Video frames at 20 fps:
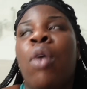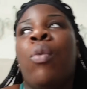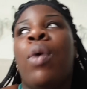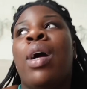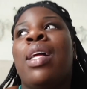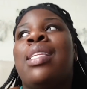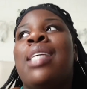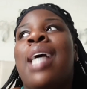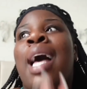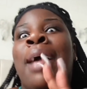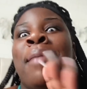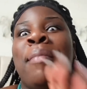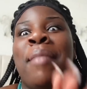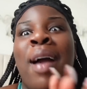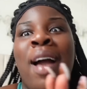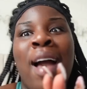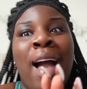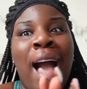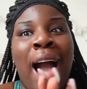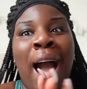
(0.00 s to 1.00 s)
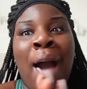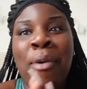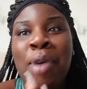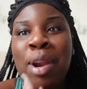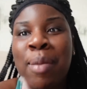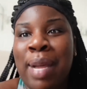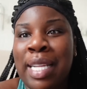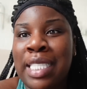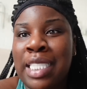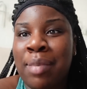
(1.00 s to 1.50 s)
one time I went
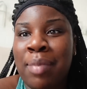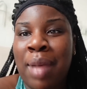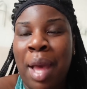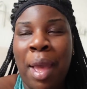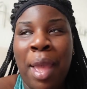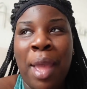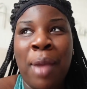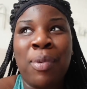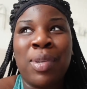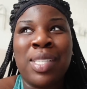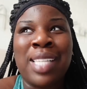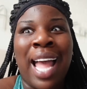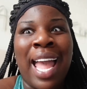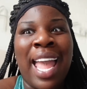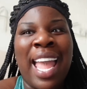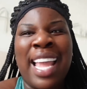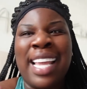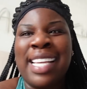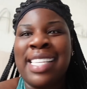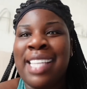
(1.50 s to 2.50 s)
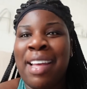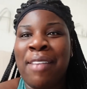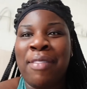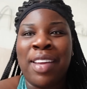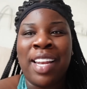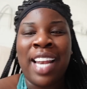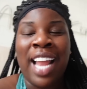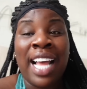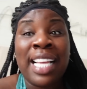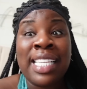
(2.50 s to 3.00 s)
to my gym app, it was like
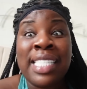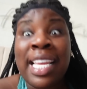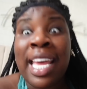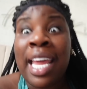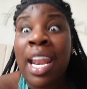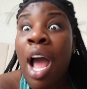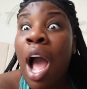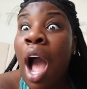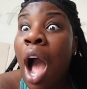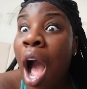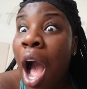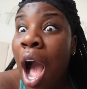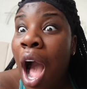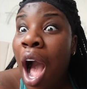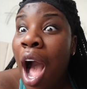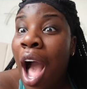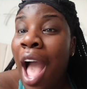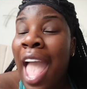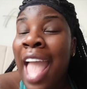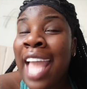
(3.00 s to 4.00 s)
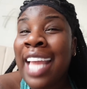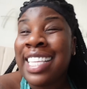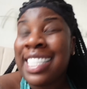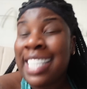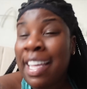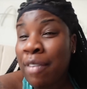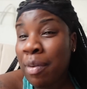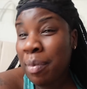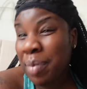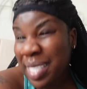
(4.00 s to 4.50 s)
87. I said,
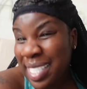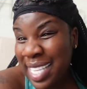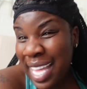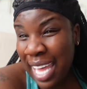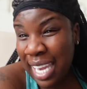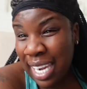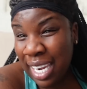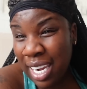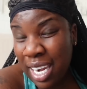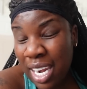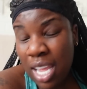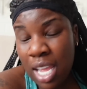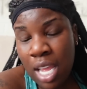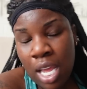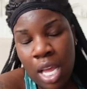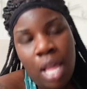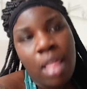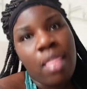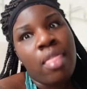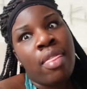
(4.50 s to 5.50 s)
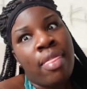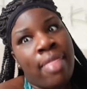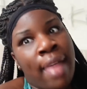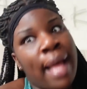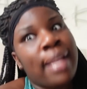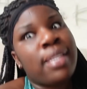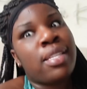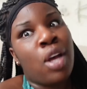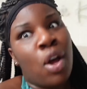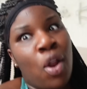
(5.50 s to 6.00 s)
87%.
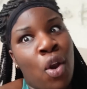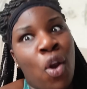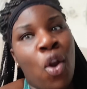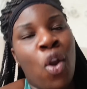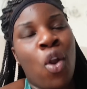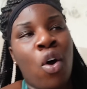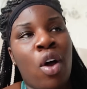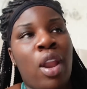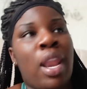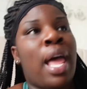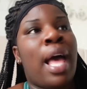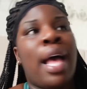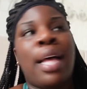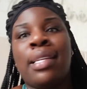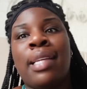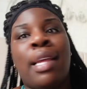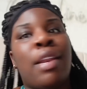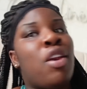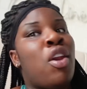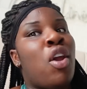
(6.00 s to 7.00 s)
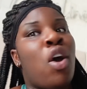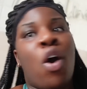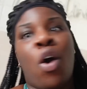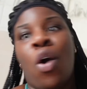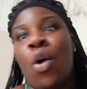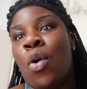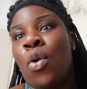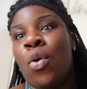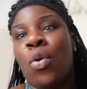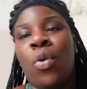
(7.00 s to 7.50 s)
That's a lot. Like I said, no.
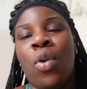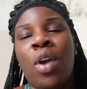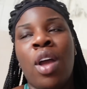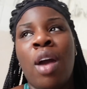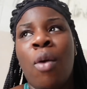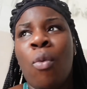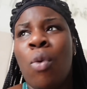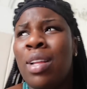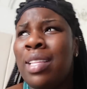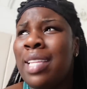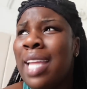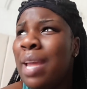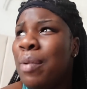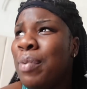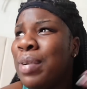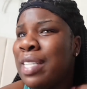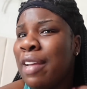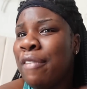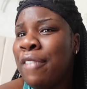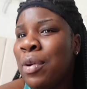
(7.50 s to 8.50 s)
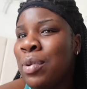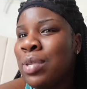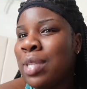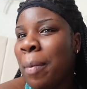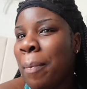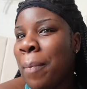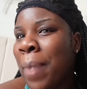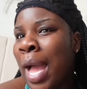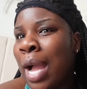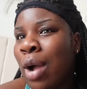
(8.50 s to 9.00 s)
What day was it? I think it was a
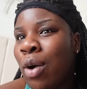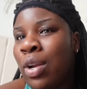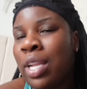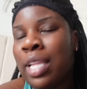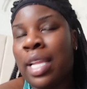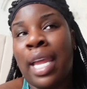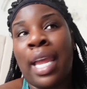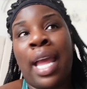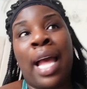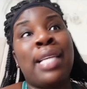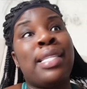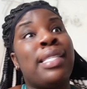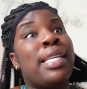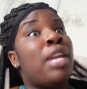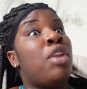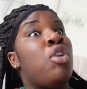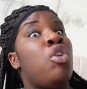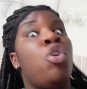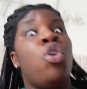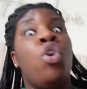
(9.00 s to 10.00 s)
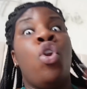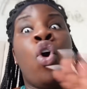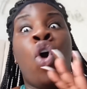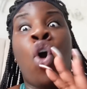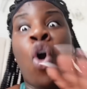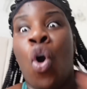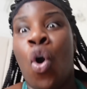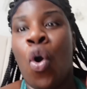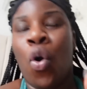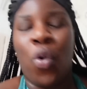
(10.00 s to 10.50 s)
bank holiday. I said,
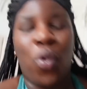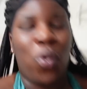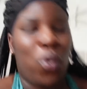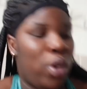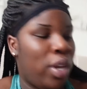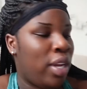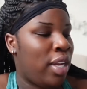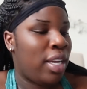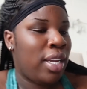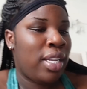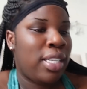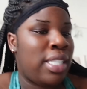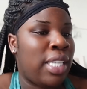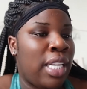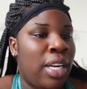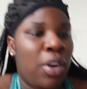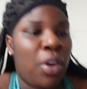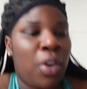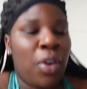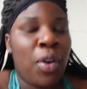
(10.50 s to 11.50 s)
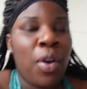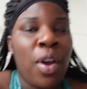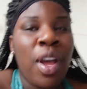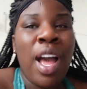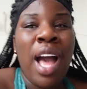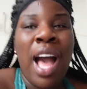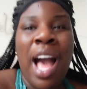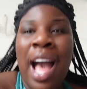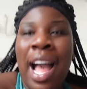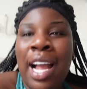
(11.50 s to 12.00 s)
no. Didn't go.
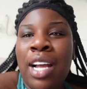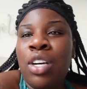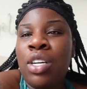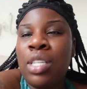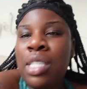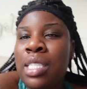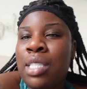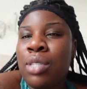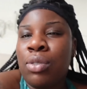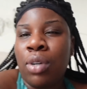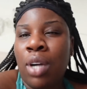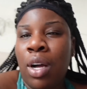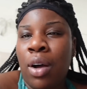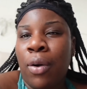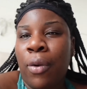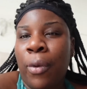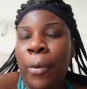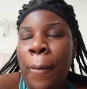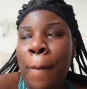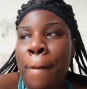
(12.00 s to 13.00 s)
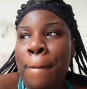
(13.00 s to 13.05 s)
I could still go.